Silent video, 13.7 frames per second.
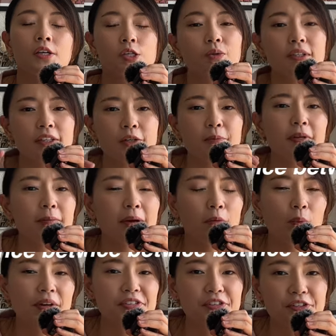So a little bit about what
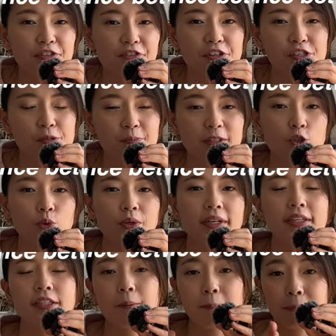is the difference between
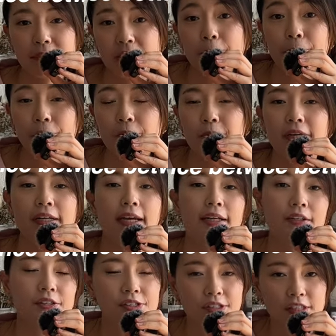the B permit and the
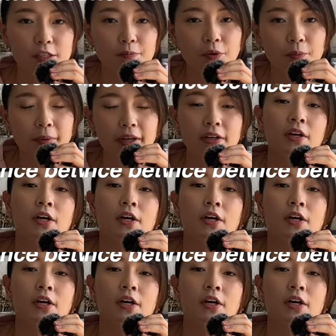C permit.